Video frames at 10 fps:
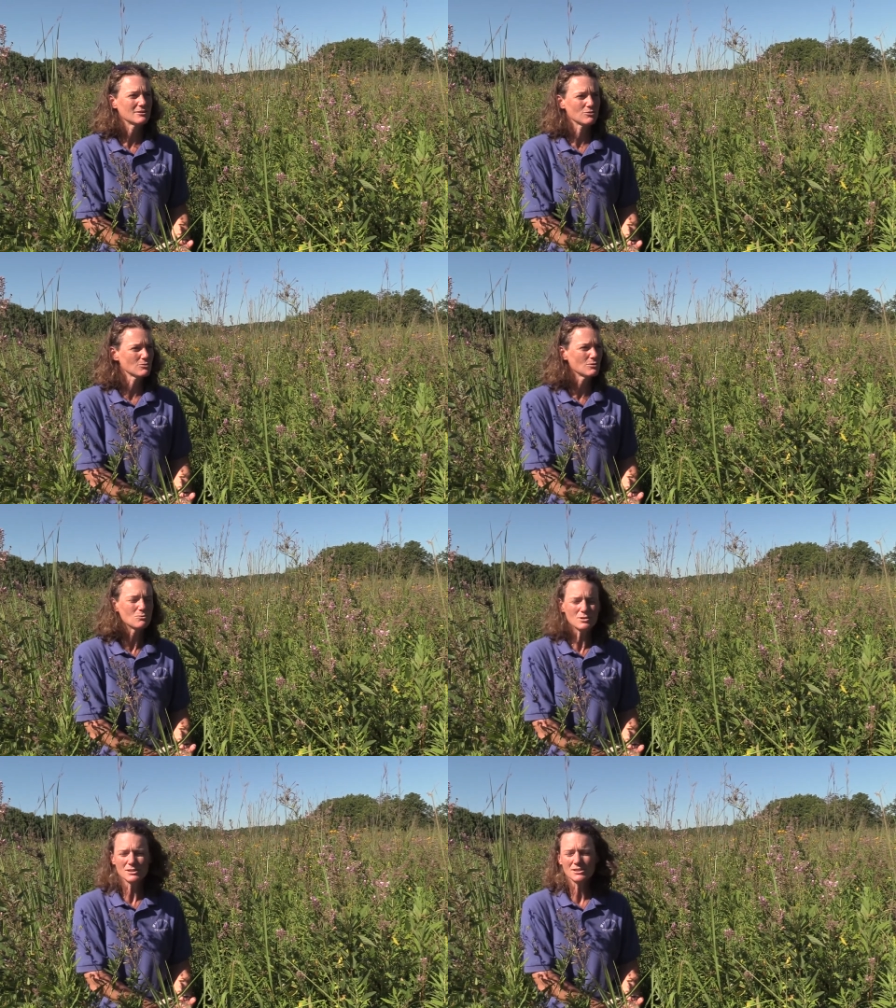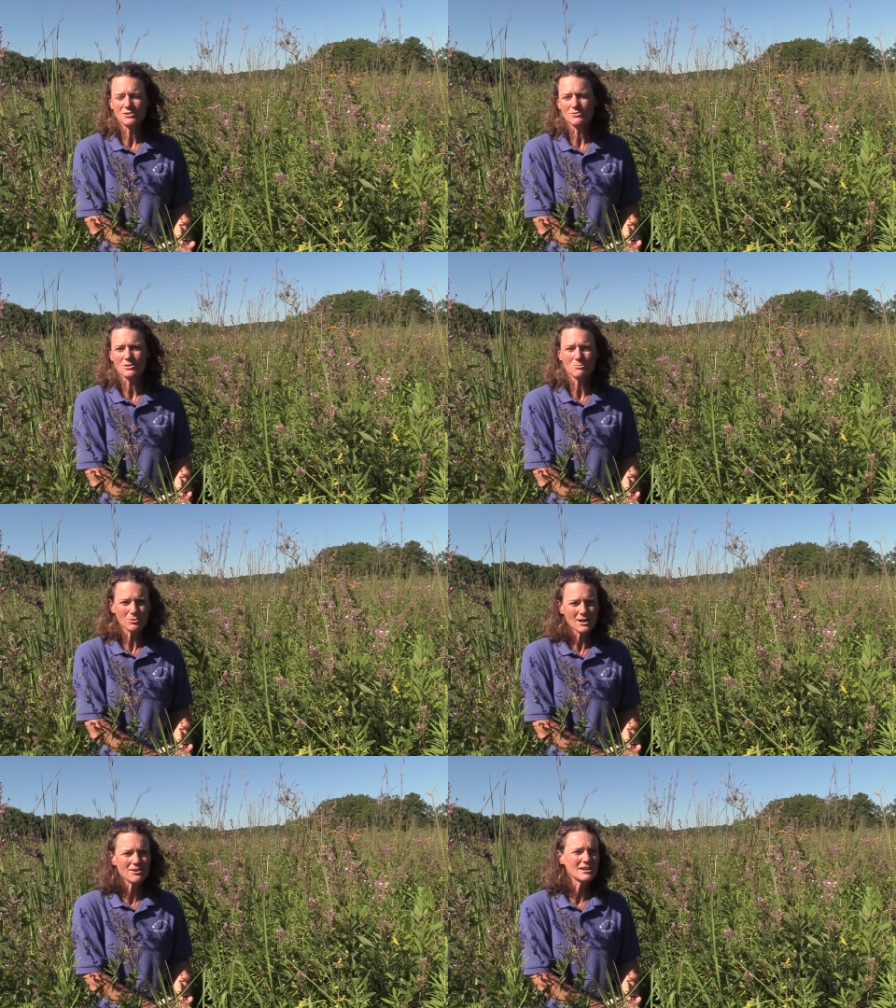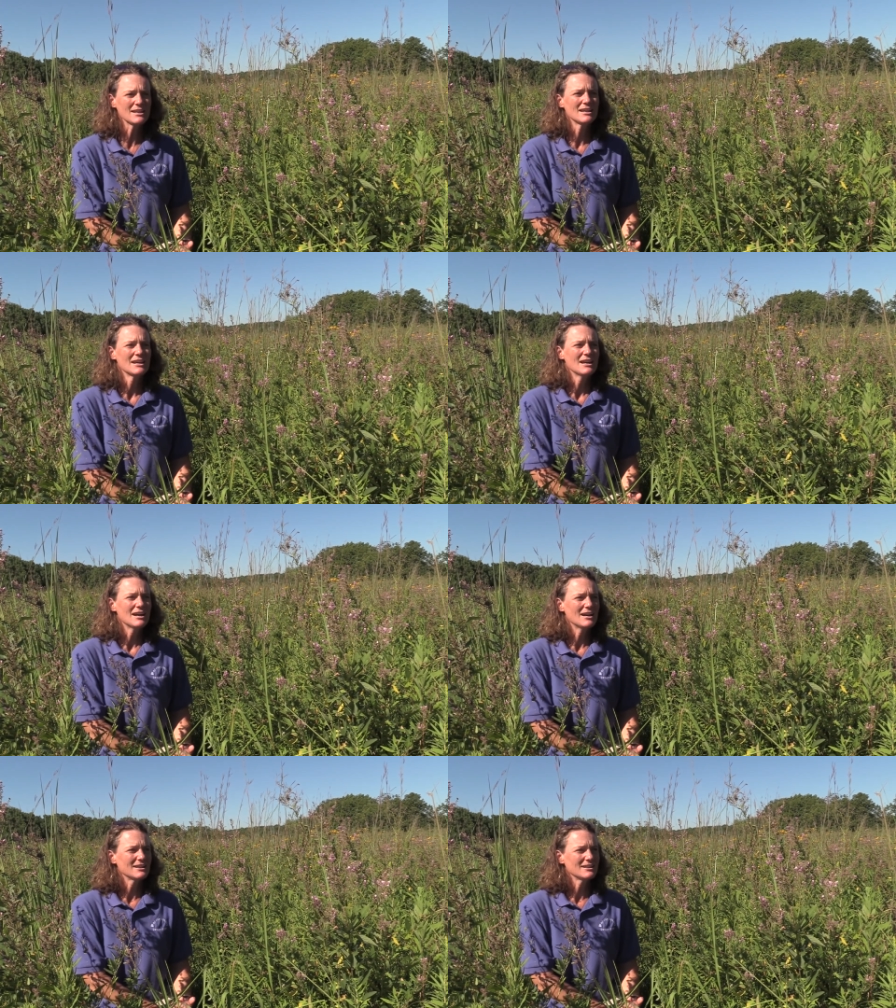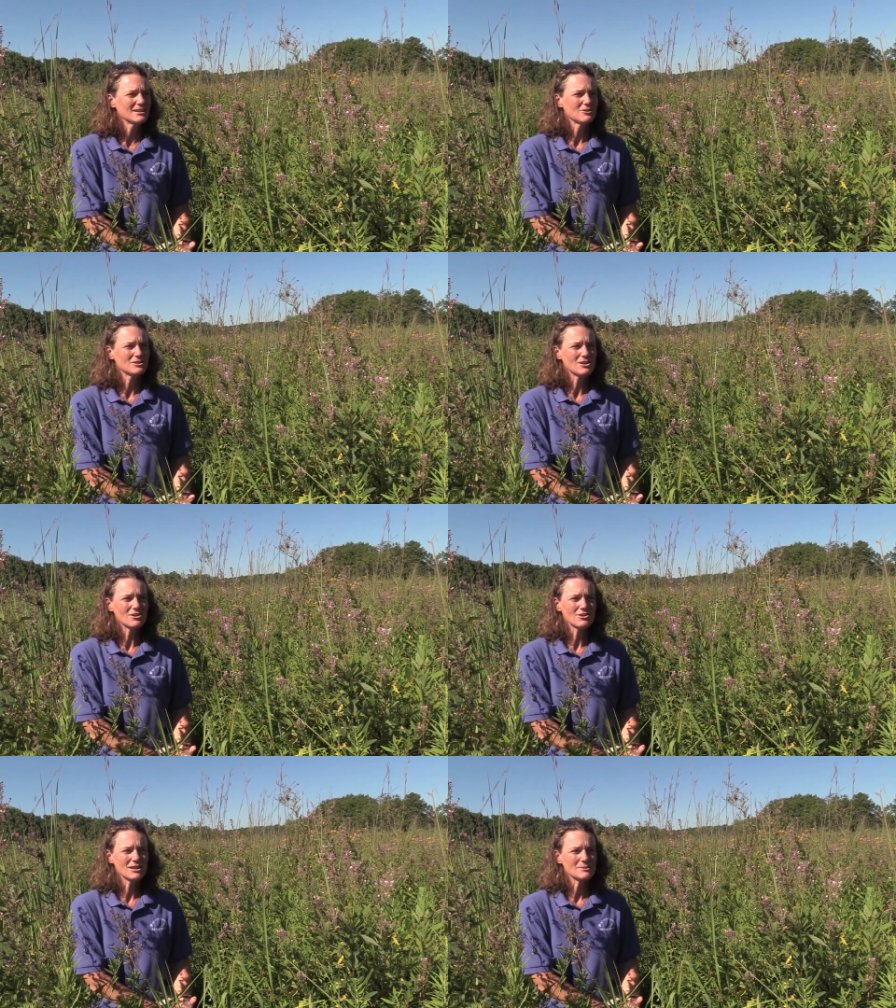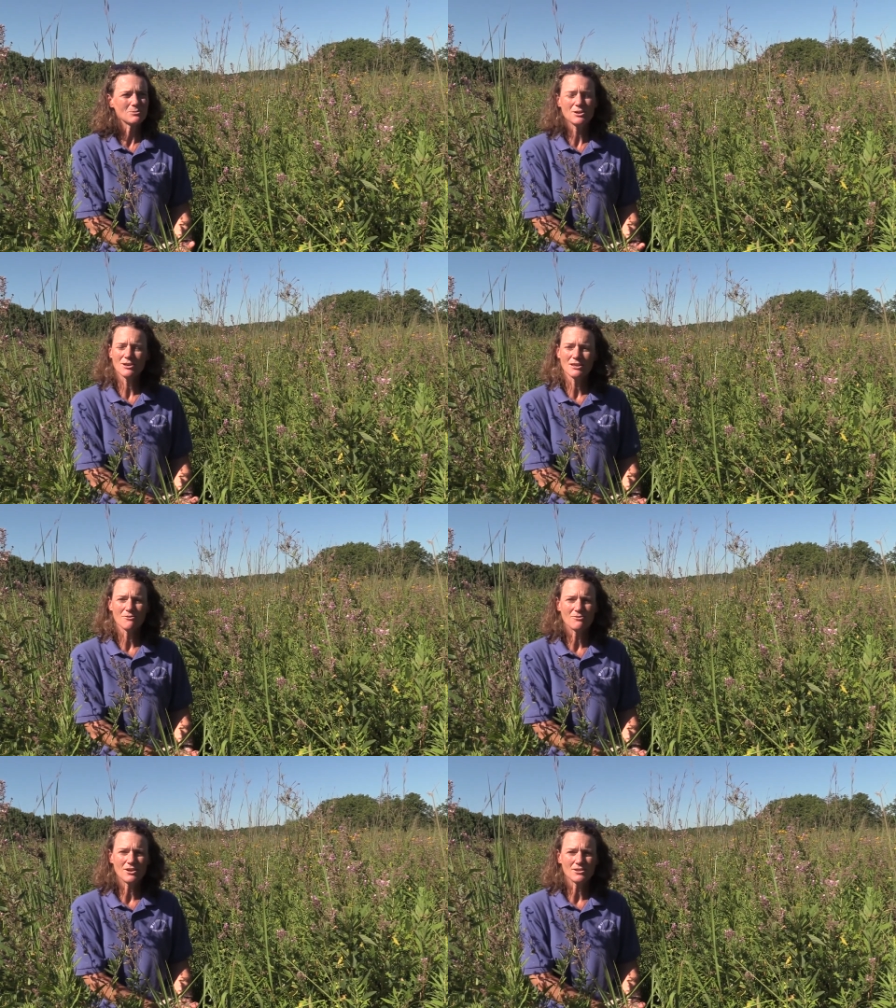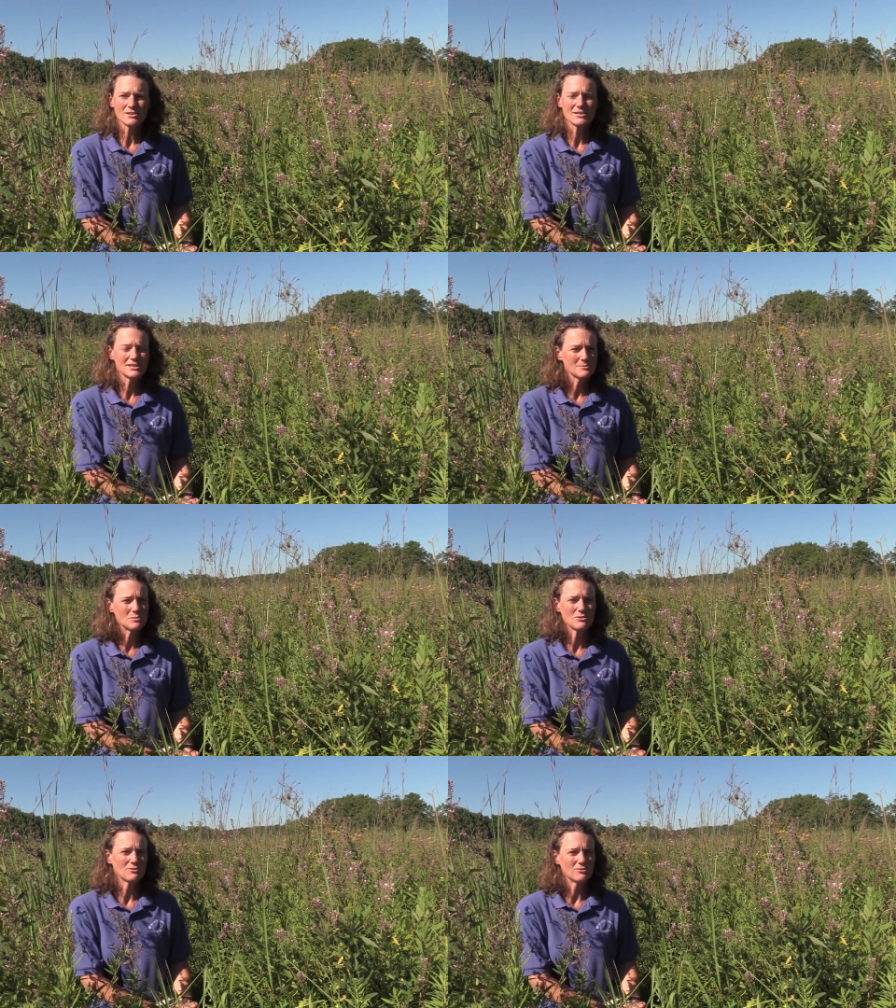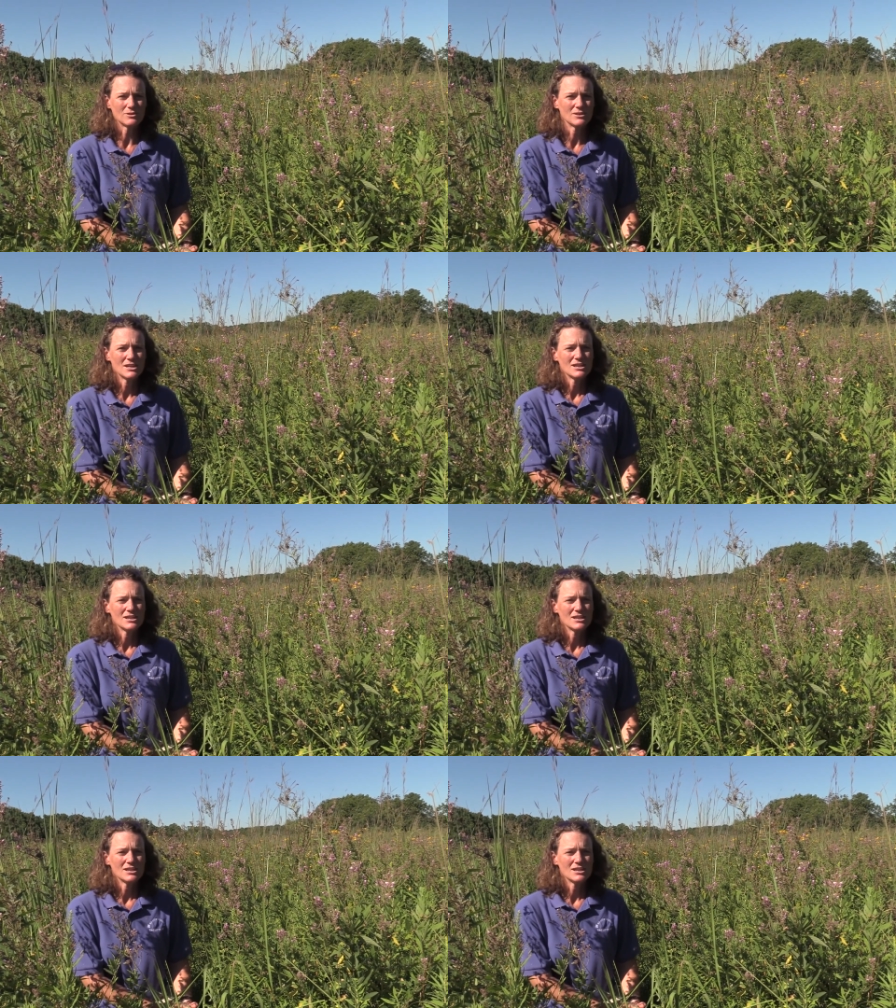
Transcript: through the woods, through the prairie, uh, you know, a tall grass prairie in the fall is, is beautiful.